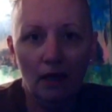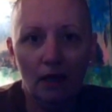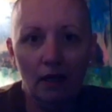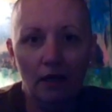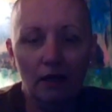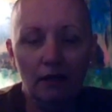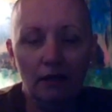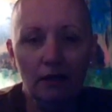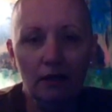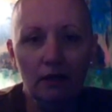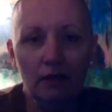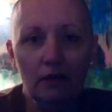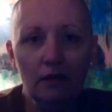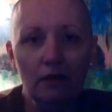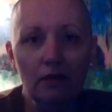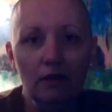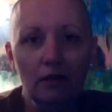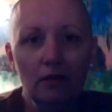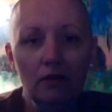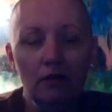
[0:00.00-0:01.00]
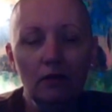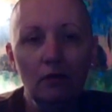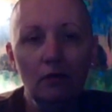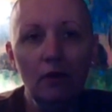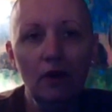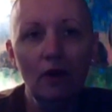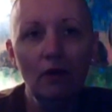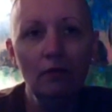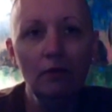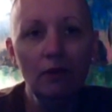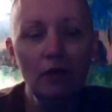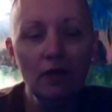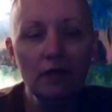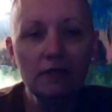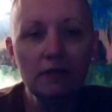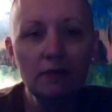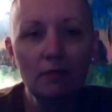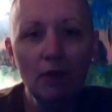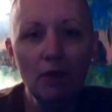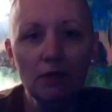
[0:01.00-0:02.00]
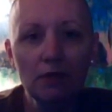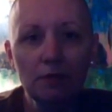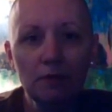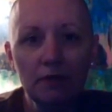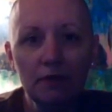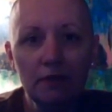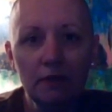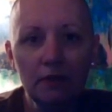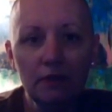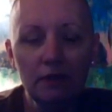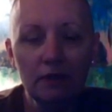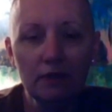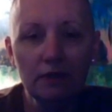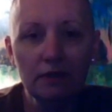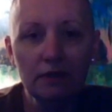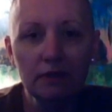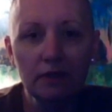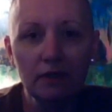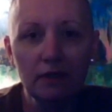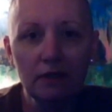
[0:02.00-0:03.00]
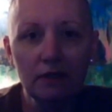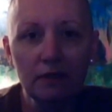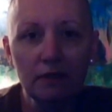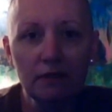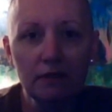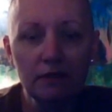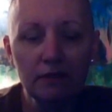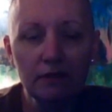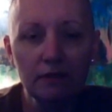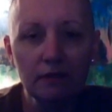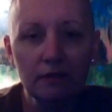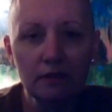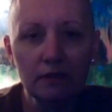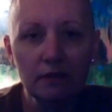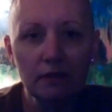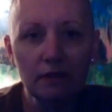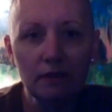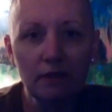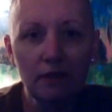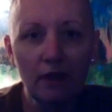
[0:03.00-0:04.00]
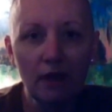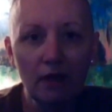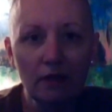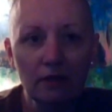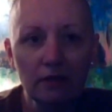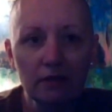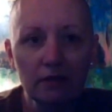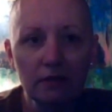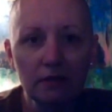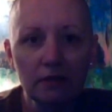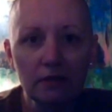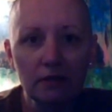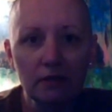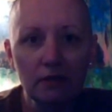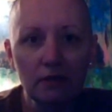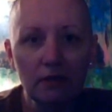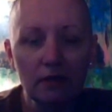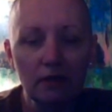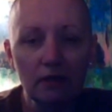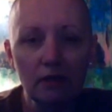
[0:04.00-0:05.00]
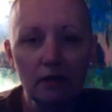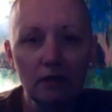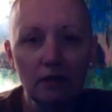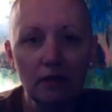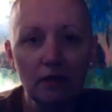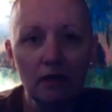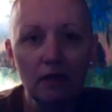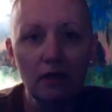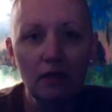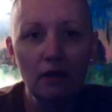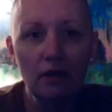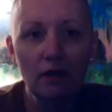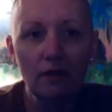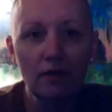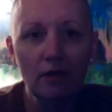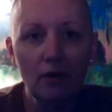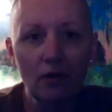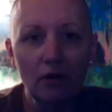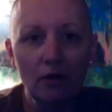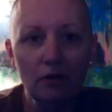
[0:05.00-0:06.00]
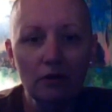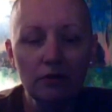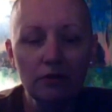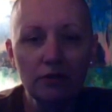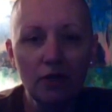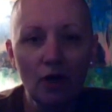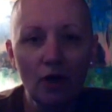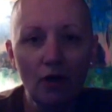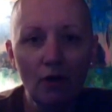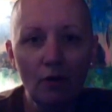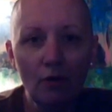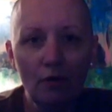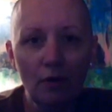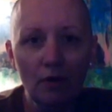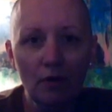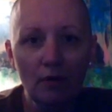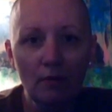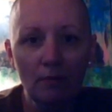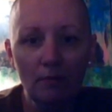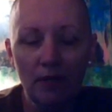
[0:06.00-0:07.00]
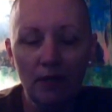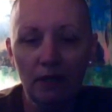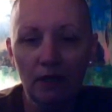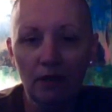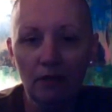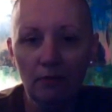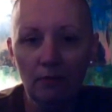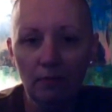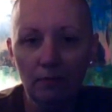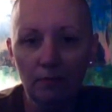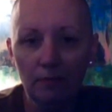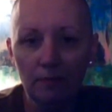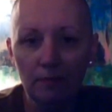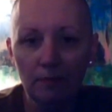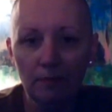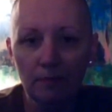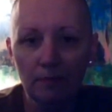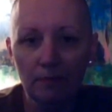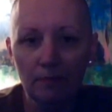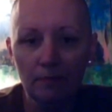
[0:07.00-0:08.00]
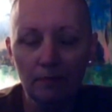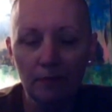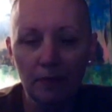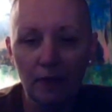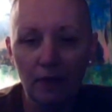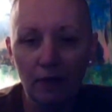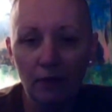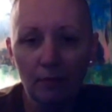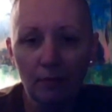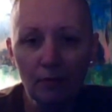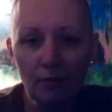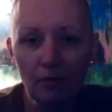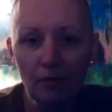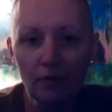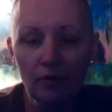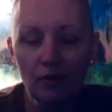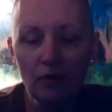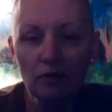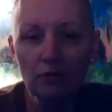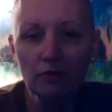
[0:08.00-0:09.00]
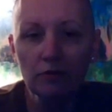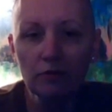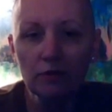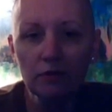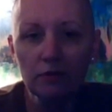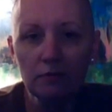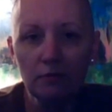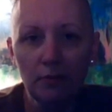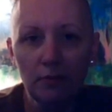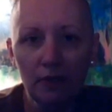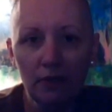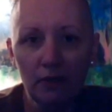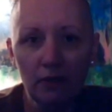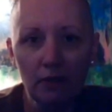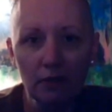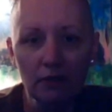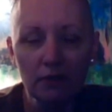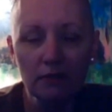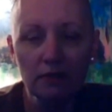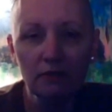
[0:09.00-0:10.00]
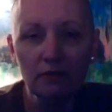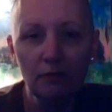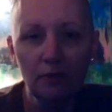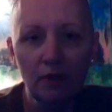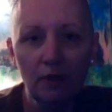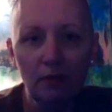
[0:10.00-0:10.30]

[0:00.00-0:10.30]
And what I realized the most within this is that there are so many people, there's billions of